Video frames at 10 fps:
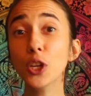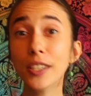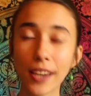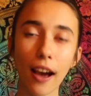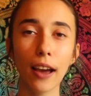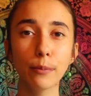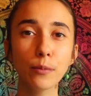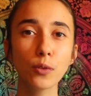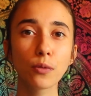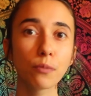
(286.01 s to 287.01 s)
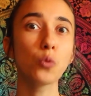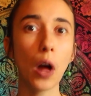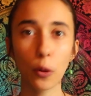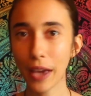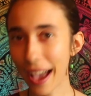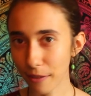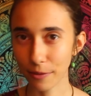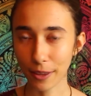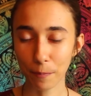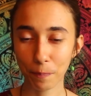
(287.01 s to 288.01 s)
good times while we
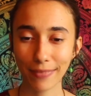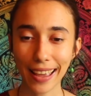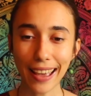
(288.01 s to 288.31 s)
have them.